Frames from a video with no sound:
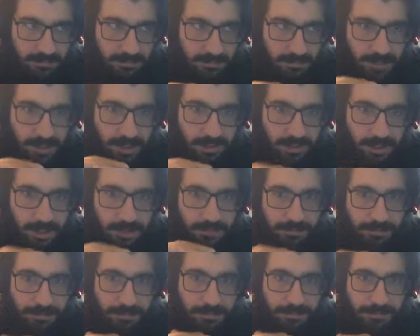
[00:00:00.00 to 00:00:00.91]
when you should
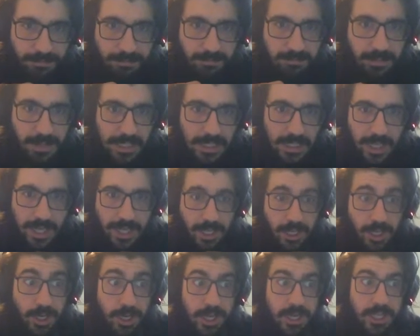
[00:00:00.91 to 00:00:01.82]
be like
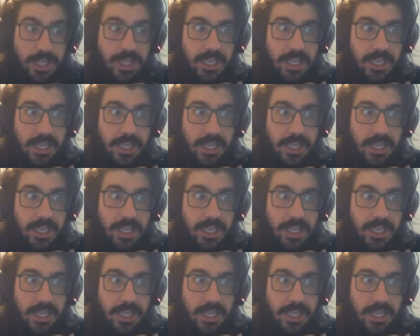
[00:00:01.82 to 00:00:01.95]
good at the